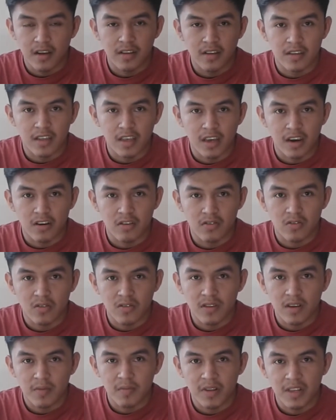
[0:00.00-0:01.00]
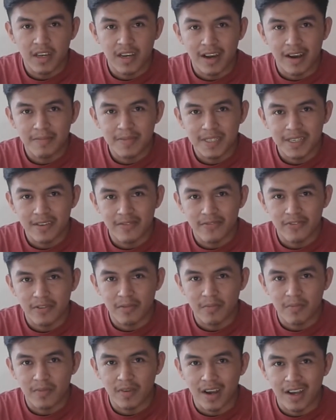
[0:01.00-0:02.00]
They are notably absent
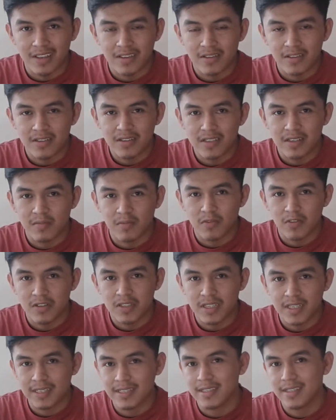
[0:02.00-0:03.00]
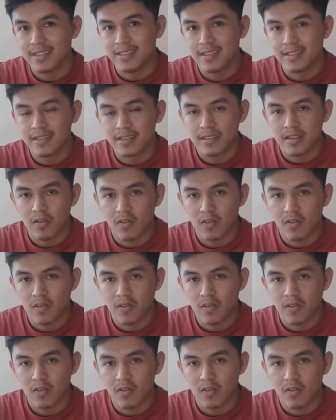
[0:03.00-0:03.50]
from atolls in most instances.